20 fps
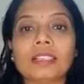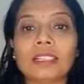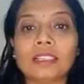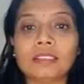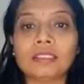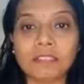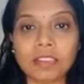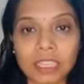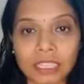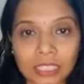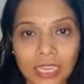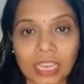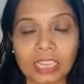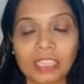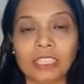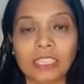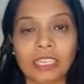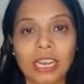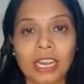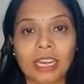reverse
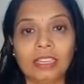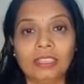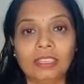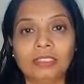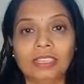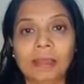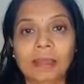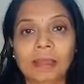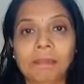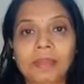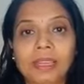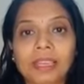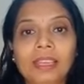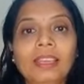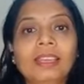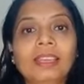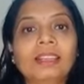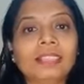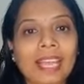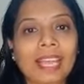engineering them,
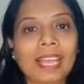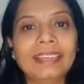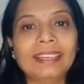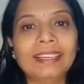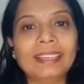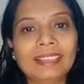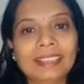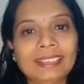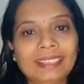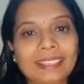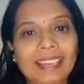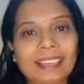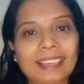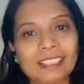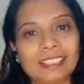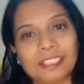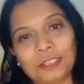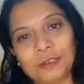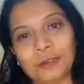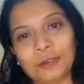then
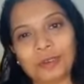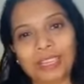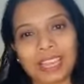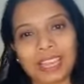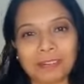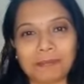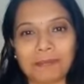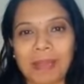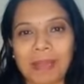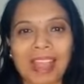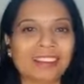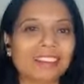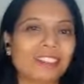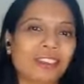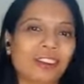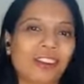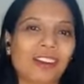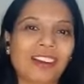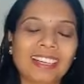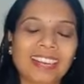yes, you get back
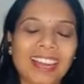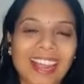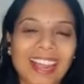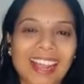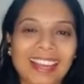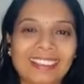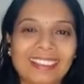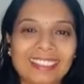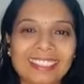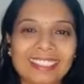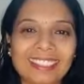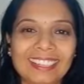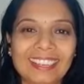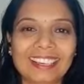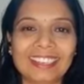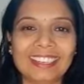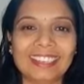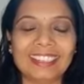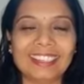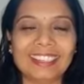your health
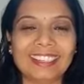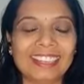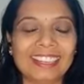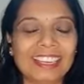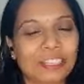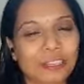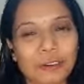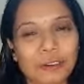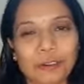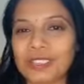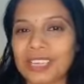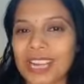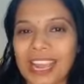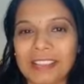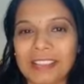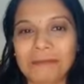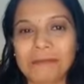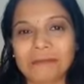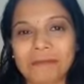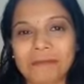in no
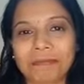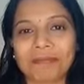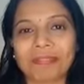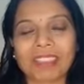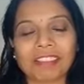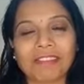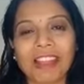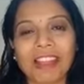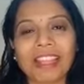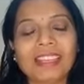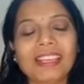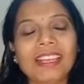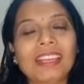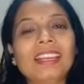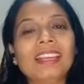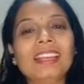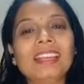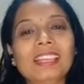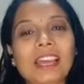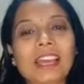time. Fine.
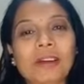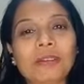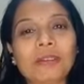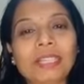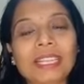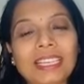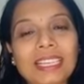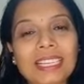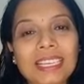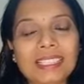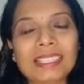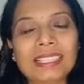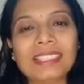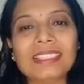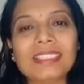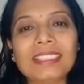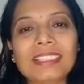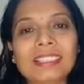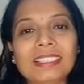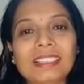Now the
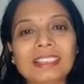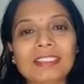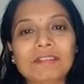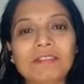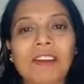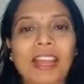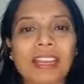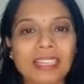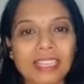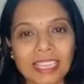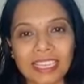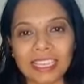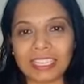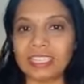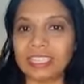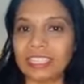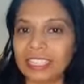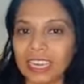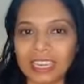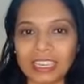reasons, one
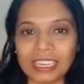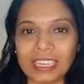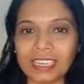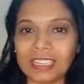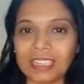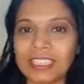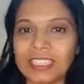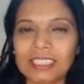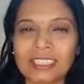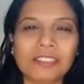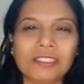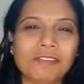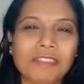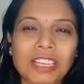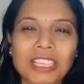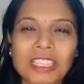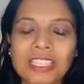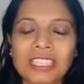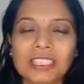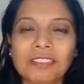is genetic reason,
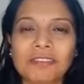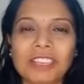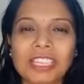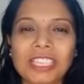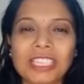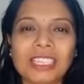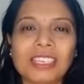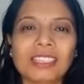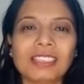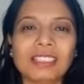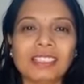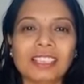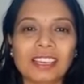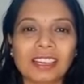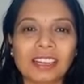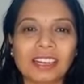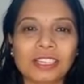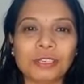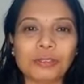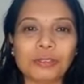which is
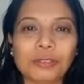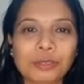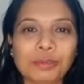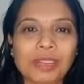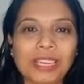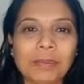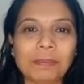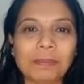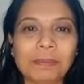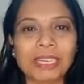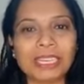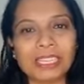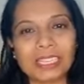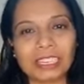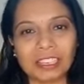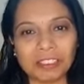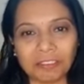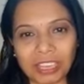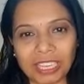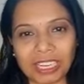usually pretty
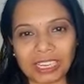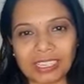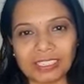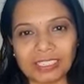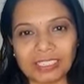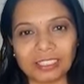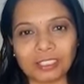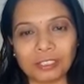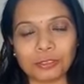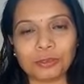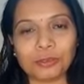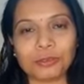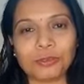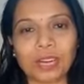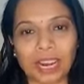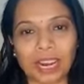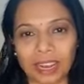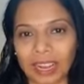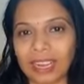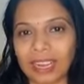difficult to
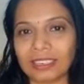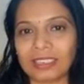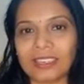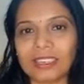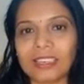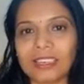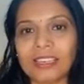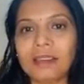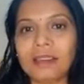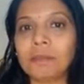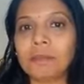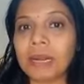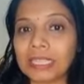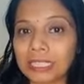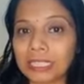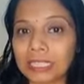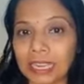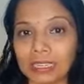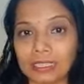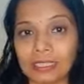correct,
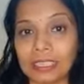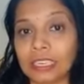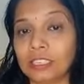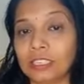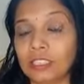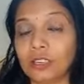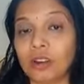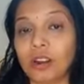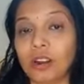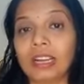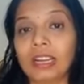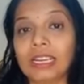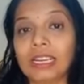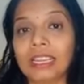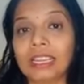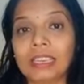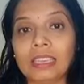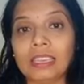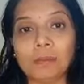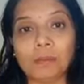but yes, it's not
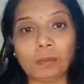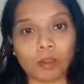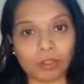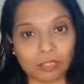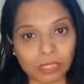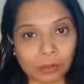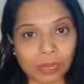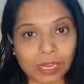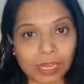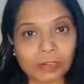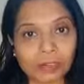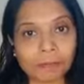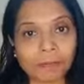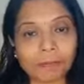like impossible.